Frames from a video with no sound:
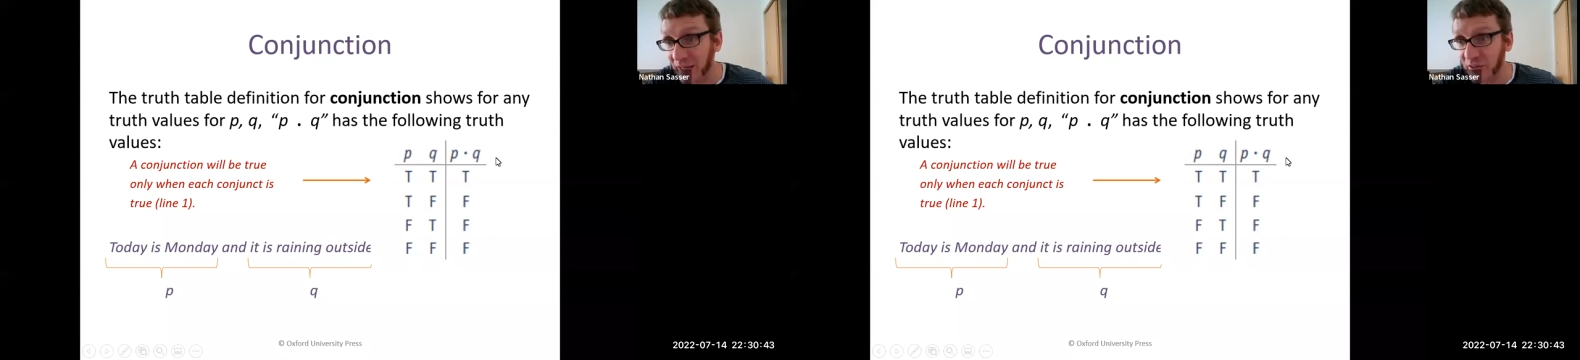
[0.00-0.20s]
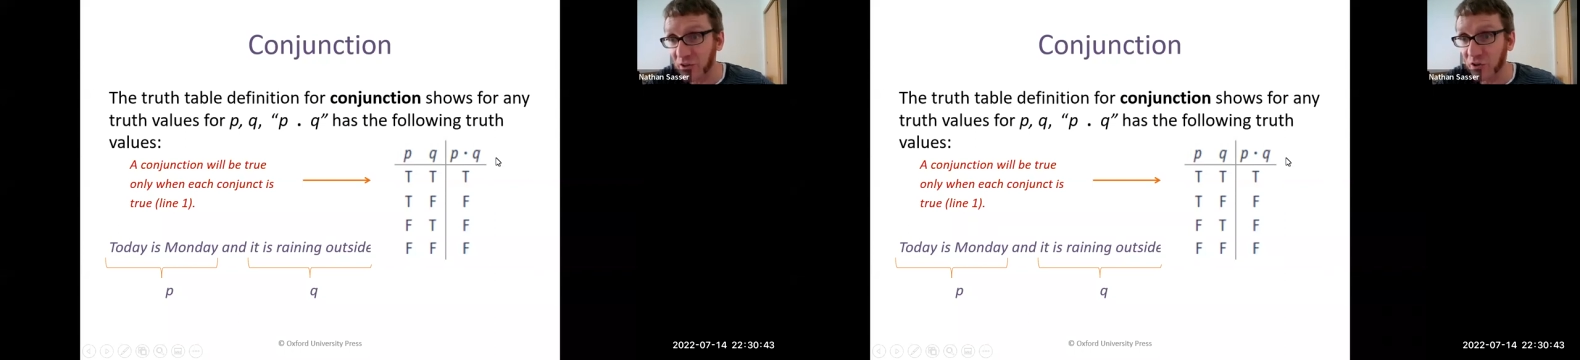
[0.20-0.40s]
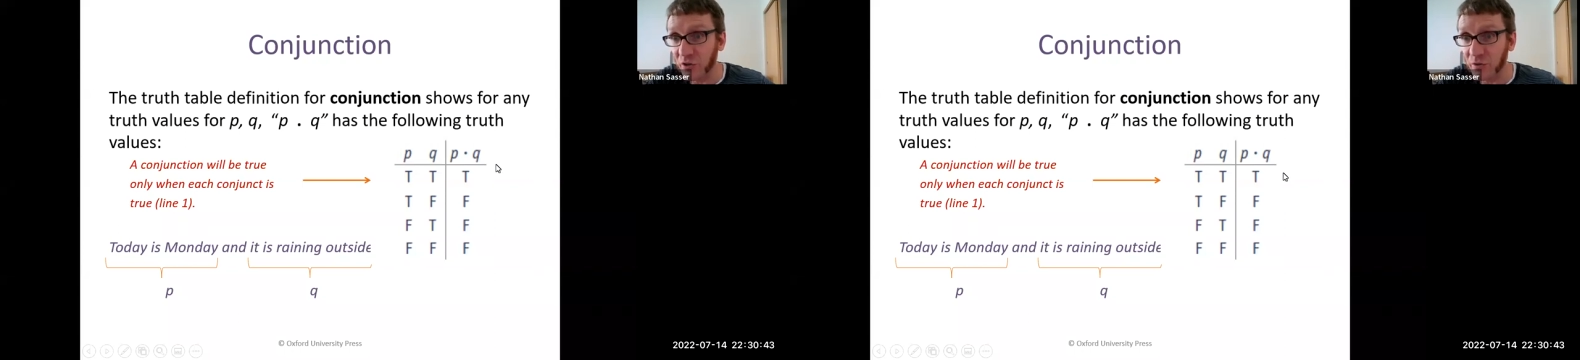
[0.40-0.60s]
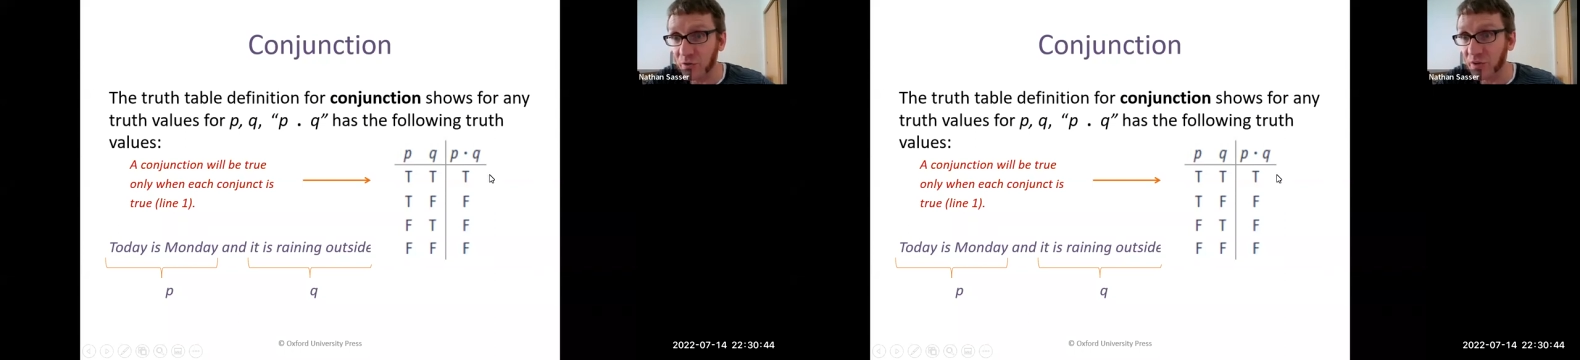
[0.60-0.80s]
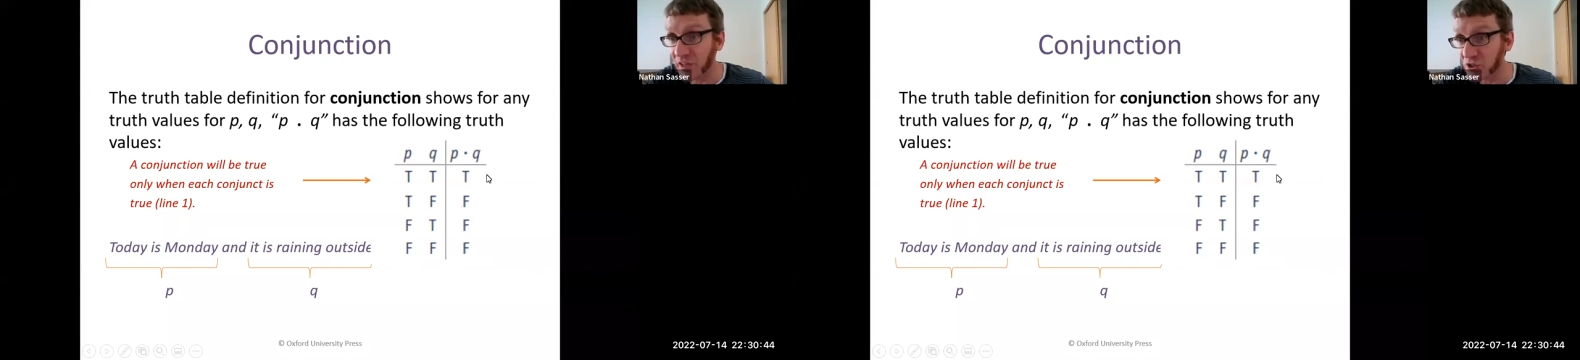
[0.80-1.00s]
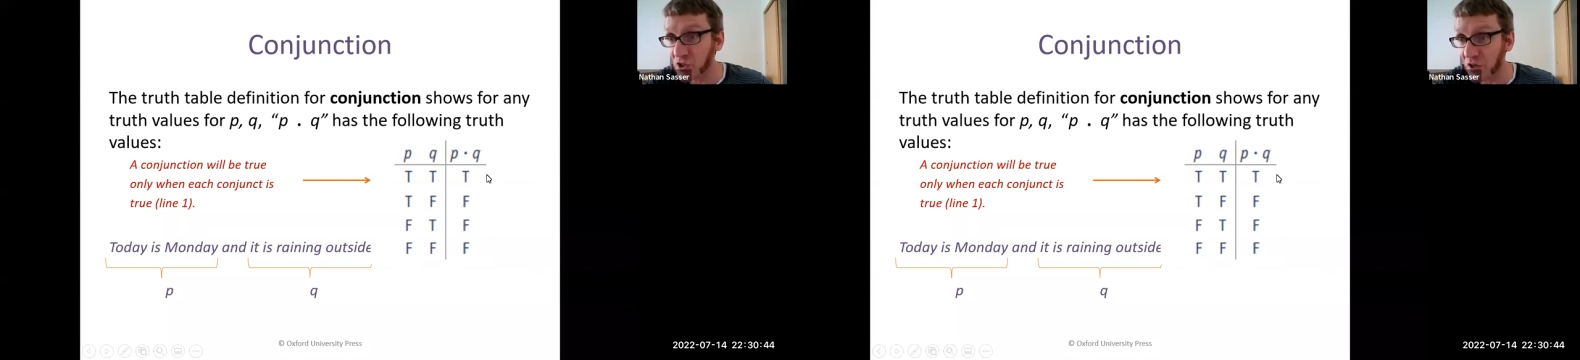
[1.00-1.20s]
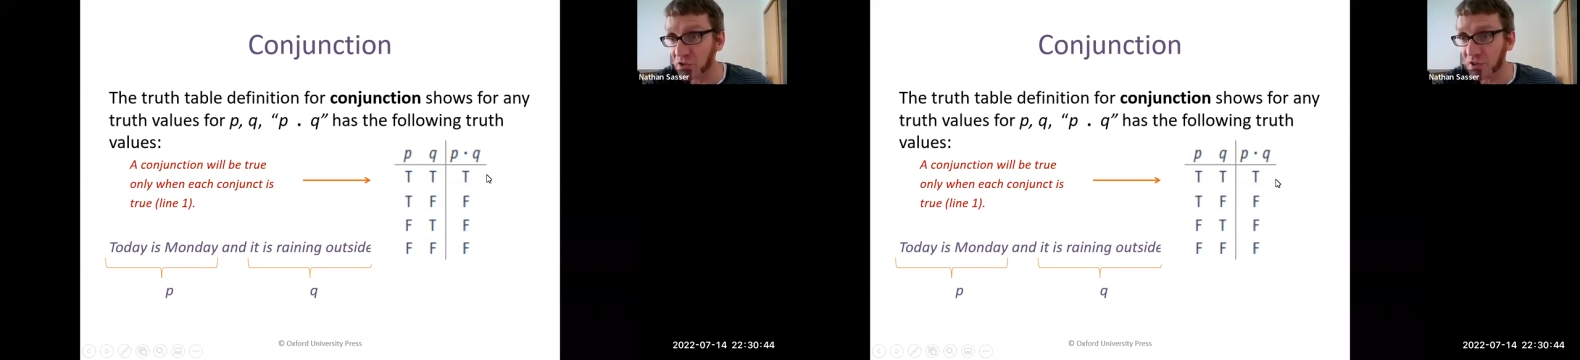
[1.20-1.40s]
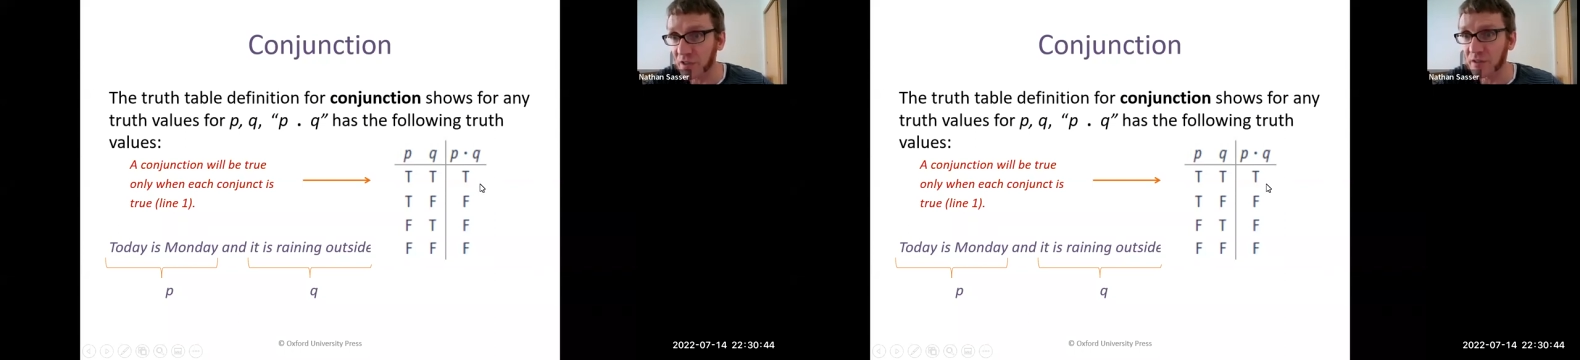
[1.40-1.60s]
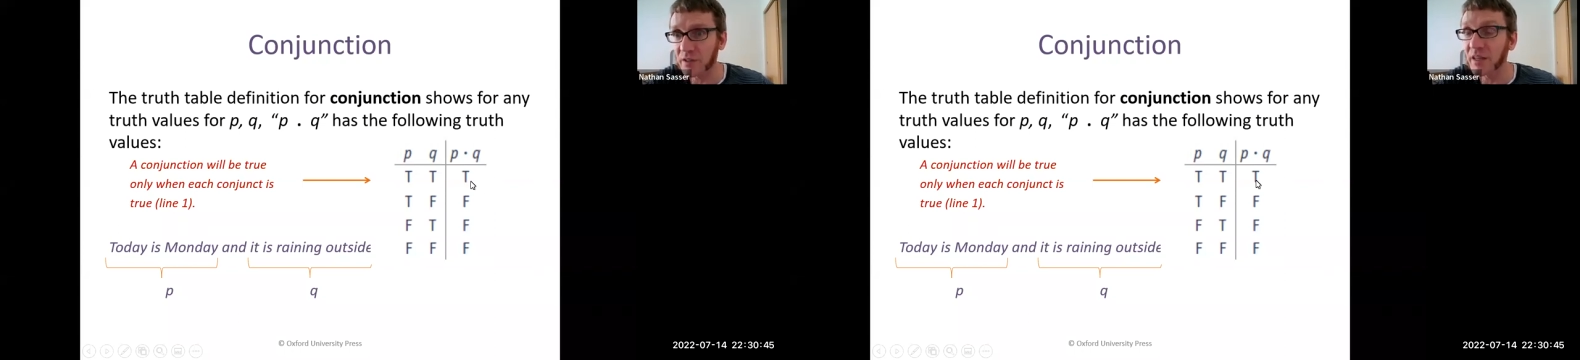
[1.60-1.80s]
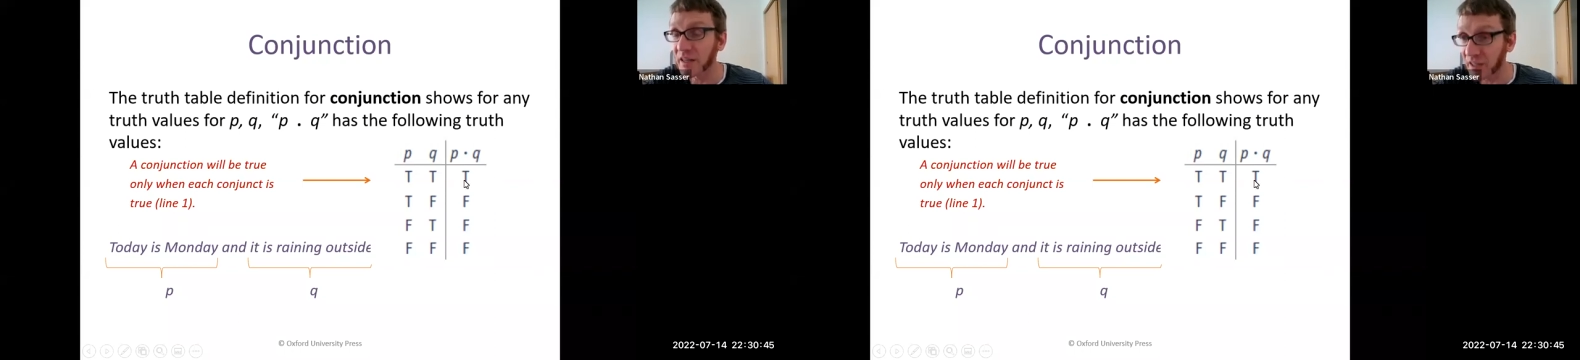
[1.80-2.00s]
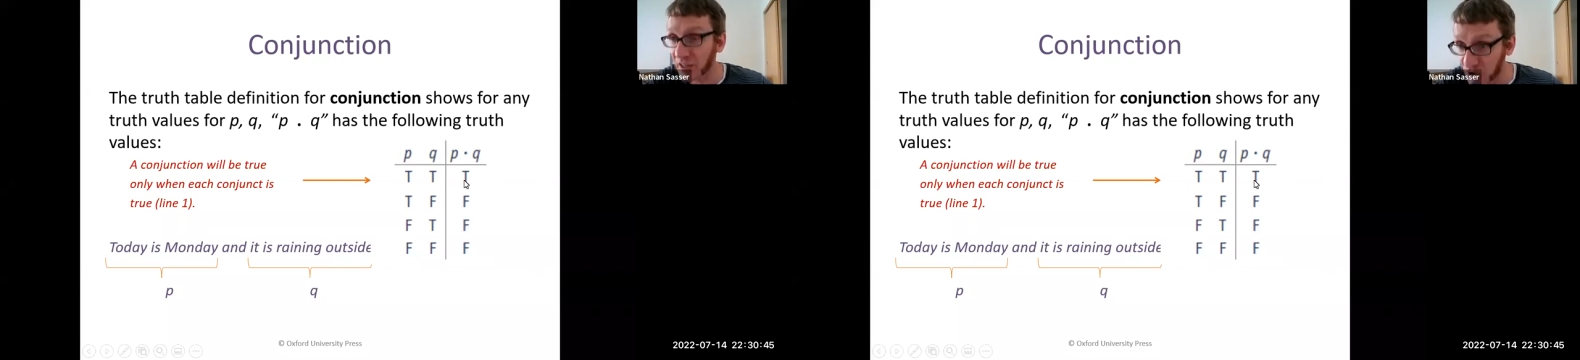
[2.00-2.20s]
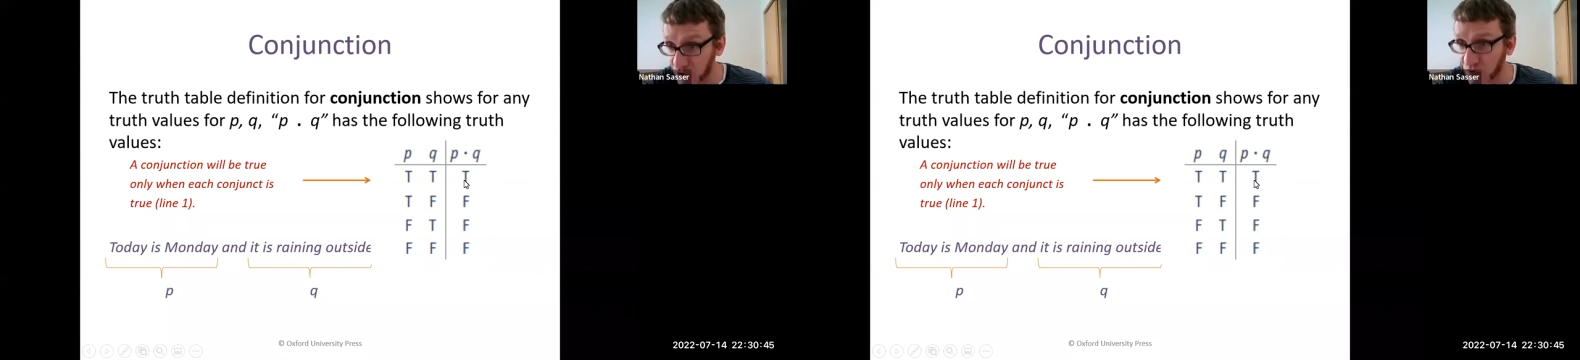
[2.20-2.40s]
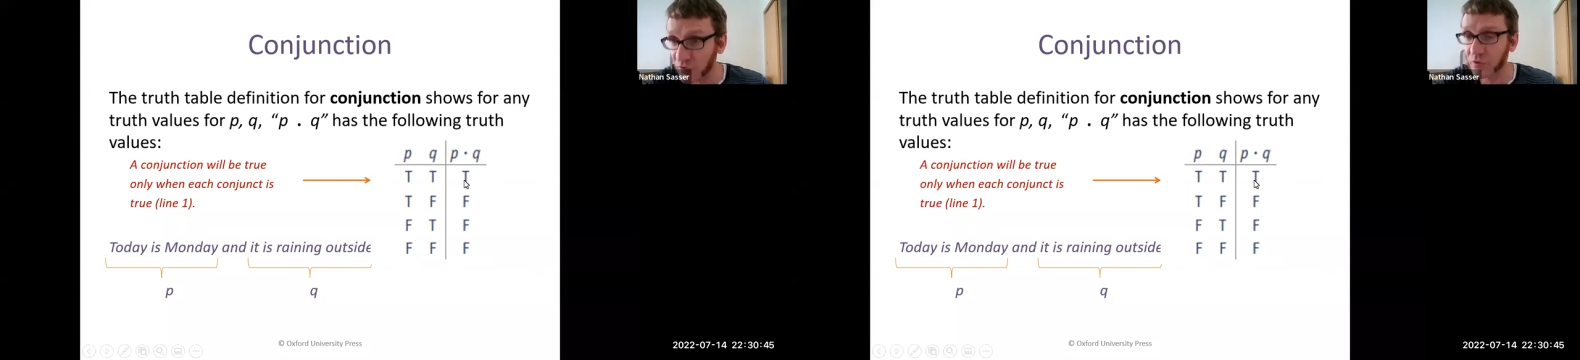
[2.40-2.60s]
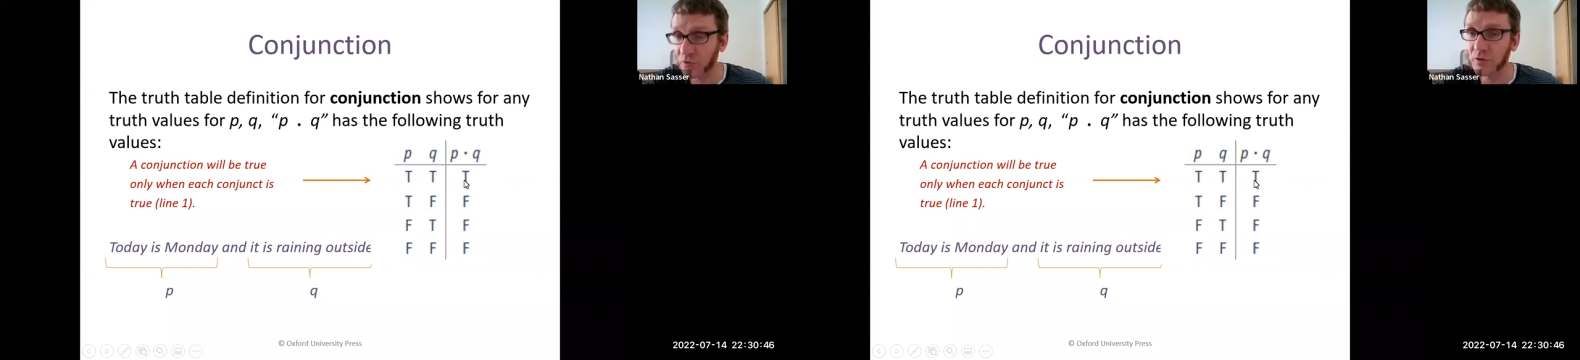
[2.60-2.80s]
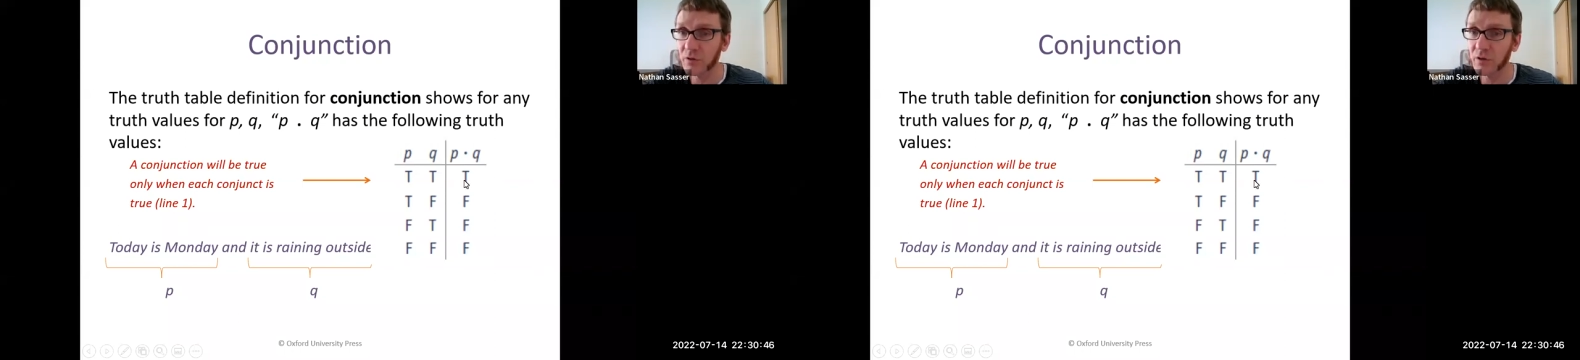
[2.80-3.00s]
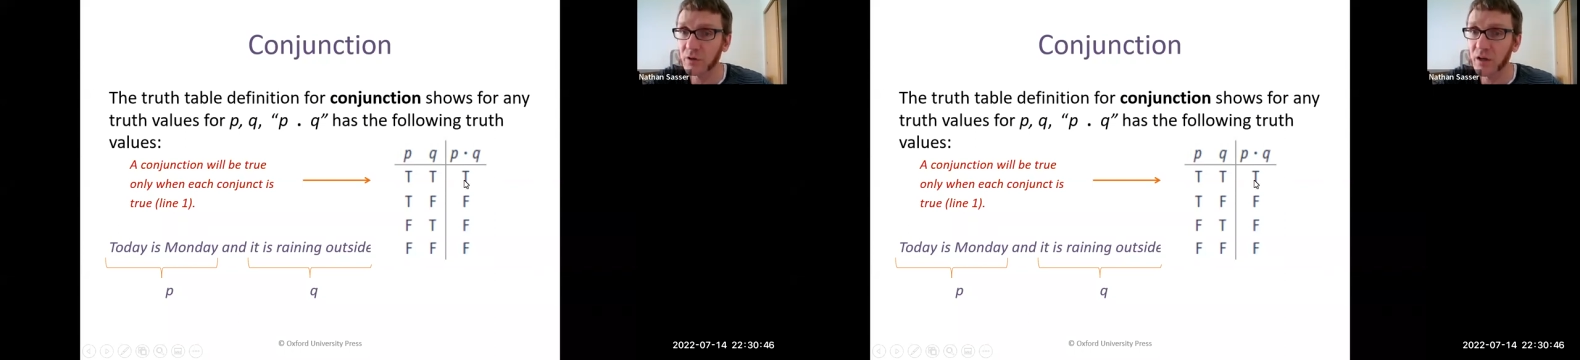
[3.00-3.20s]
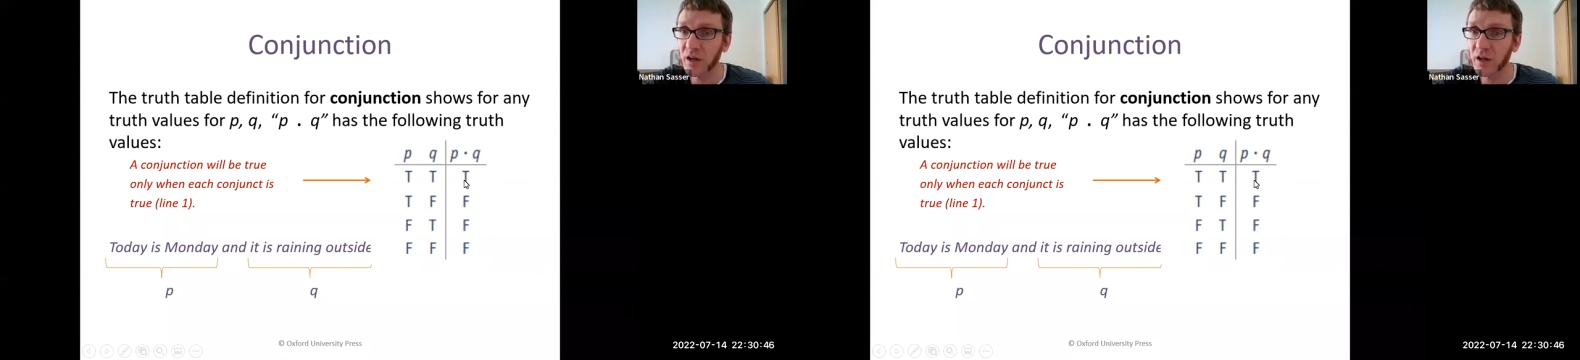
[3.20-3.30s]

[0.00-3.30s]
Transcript: then P and Q, the conjunction, is true.